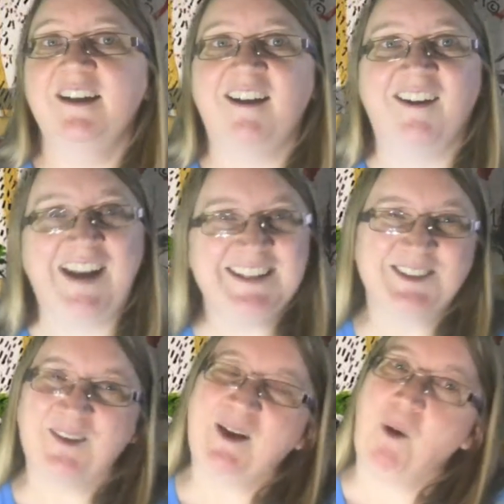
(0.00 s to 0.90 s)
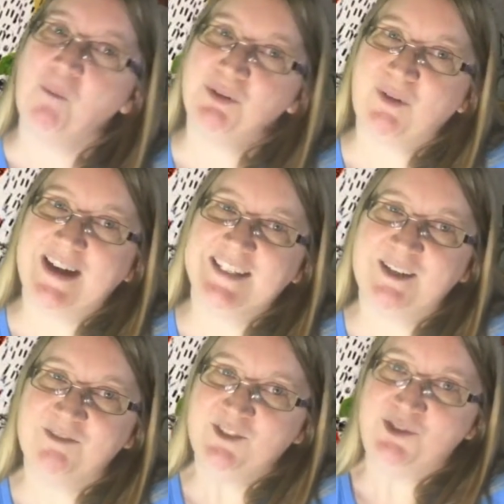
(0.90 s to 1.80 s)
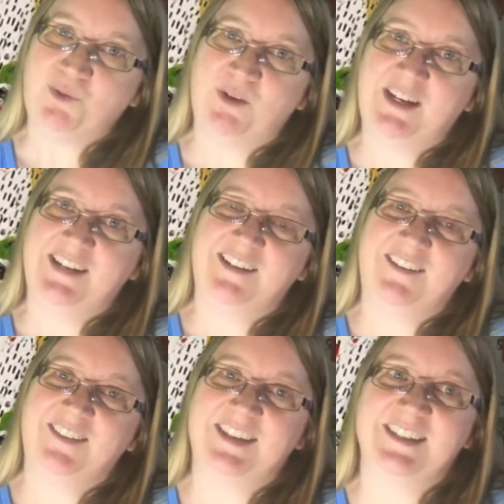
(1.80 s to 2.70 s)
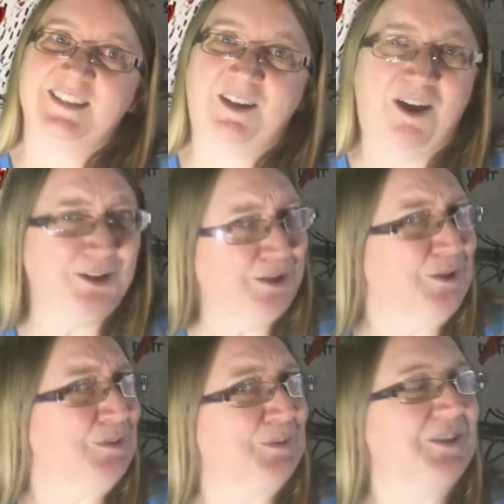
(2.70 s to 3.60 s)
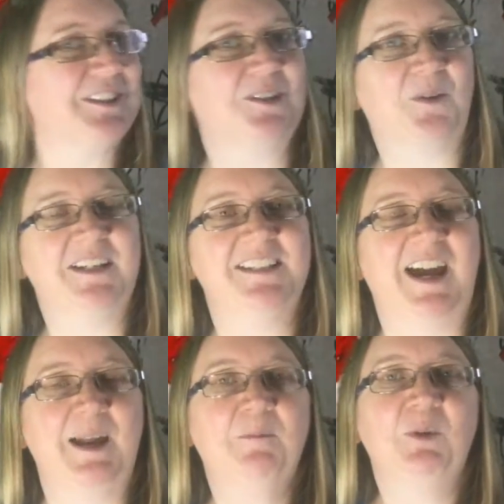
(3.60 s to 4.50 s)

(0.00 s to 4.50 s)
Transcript: all right, so I hope you guys have enjoyed this unusual story time